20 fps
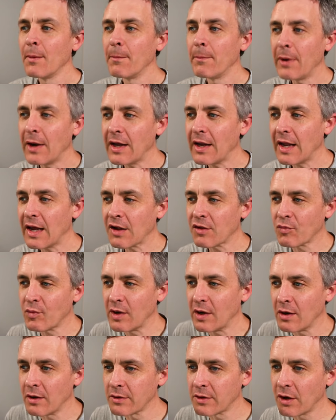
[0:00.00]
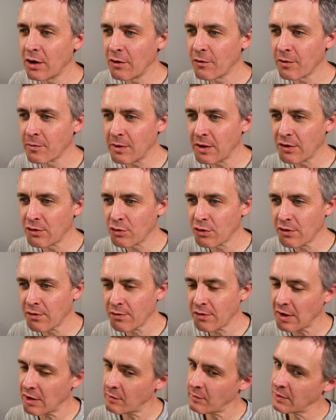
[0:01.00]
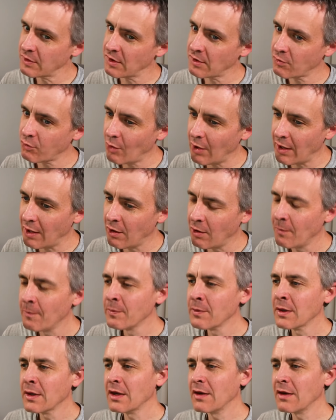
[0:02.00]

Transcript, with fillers: But as we all know from these sorts of settlements as well,